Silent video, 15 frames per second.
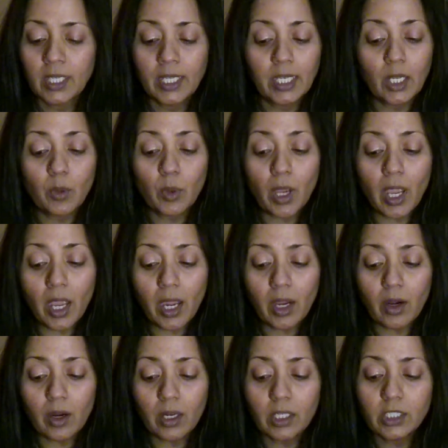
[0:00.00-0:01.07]
Now
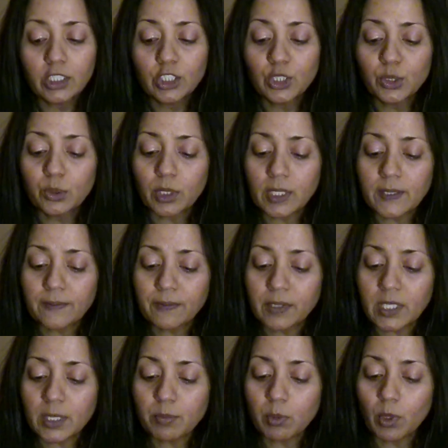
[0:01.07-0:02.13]
Er, Judah's
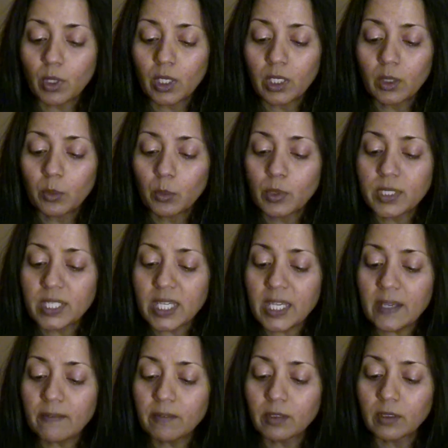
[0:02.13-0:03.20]
firstborn, was
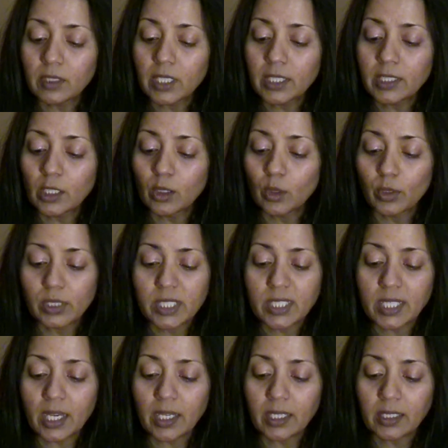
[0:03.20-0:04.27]
evil in the Lord's
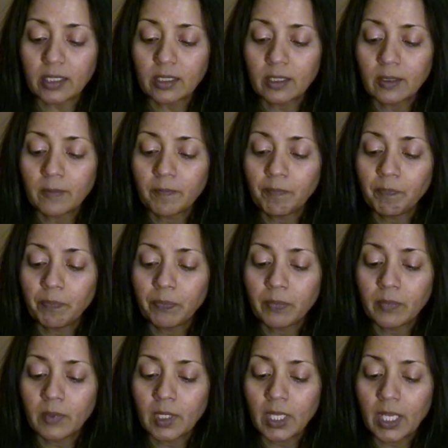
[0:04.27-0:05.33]
sight,
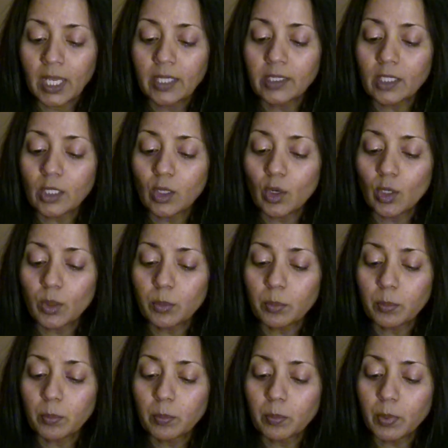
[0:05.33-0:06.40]
and the Lord
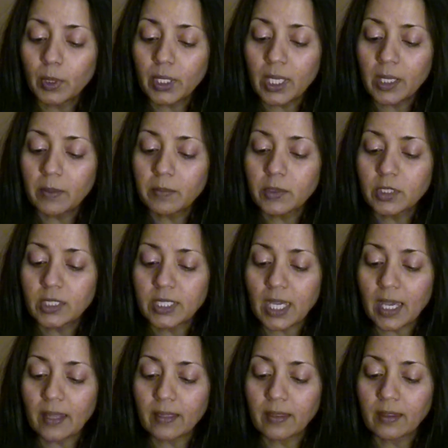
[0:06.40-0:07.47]
put him to death.